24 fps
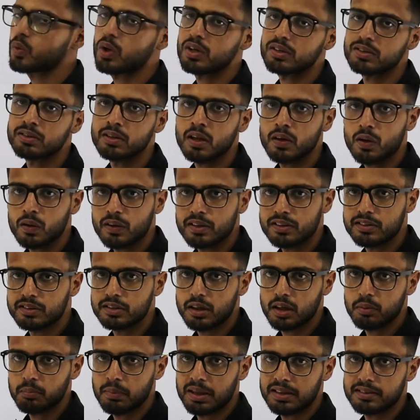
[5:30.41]
was the
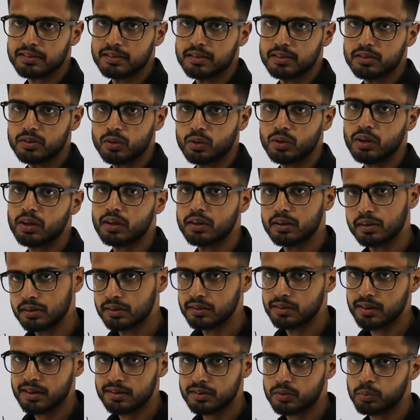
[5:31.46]
original message. Okay.
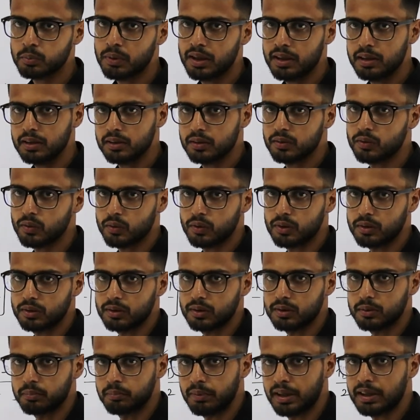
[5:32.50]
Just by
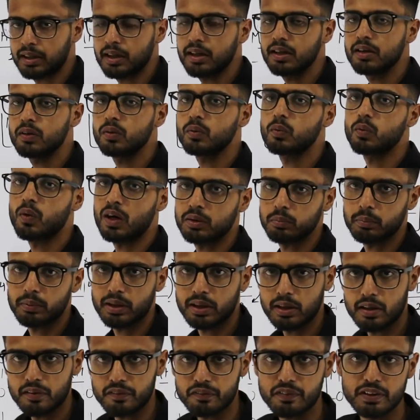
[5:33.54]
making
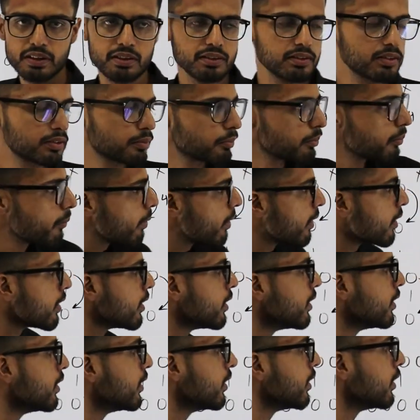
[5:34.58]
1-bit difference.
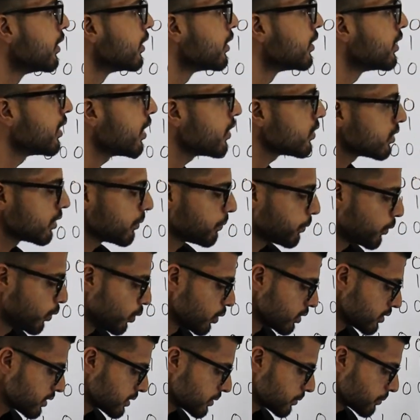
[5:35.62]
Now
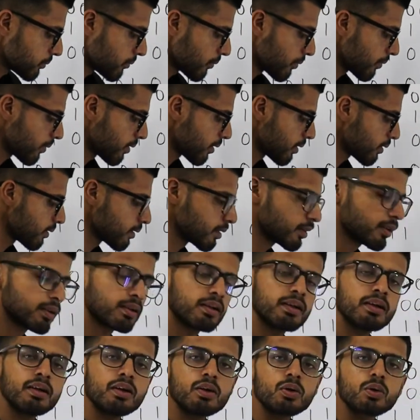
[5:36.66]
suppose
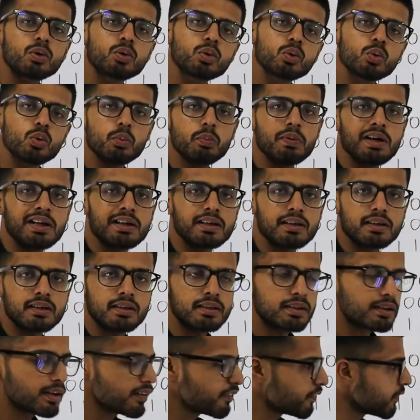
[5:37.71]

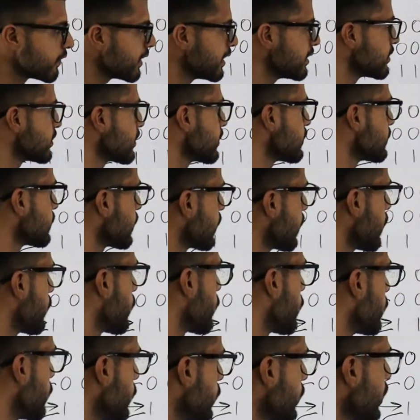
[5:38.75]
2-bit difference is
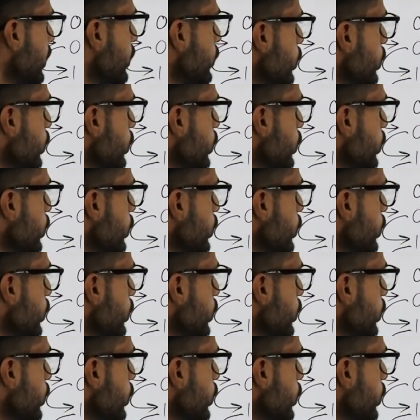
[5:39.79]
allowed. Okay,